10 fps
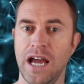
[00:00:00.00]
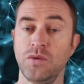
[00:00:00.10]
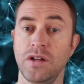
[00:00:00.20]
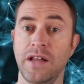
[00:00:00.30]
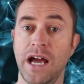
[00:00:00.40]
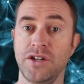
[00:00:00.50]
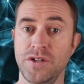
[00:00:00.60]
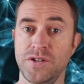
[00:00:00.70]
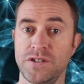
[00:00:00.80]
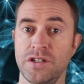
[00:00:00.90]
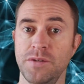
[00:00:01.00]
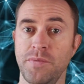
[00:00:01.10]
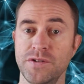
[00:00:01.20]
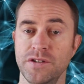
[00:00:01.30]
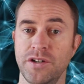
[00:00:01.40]
and will allow users to
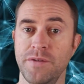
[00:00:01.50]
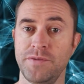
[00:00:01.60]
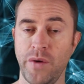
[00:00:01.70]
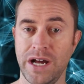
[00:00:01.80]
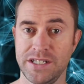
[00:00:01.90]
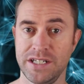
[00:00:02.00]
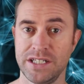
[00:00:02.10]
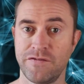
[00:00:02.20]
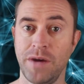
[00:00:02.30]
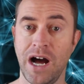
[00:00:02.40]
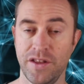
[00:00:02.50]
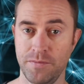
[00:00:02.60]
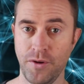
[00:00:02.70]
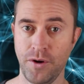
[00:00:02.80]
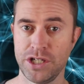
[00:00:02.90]
deposit crypto assets from other
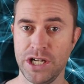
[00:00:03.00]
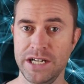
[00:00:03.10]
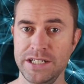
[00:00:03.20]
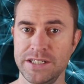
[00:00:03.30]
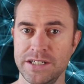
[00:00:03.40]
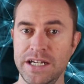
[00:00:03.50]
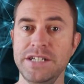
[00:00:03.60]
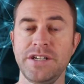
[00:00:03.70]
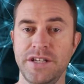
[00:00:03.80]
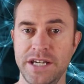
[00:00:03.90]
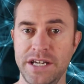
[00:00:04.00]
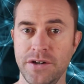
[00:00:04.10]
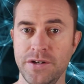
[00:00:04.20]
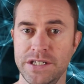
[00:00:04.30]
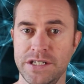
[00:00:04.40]
blockchains into the
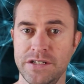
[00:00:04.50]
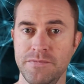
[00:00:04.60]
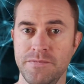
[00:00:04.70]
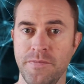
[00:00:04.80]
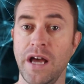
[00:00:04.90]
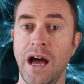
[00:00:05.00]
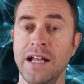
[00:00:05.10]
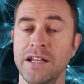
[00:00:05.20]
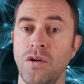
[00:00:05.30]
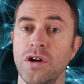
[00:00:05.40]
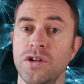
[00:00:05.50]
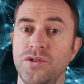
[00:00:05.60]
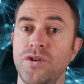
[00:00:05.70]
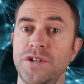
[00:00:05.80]
ecosystem to unlock new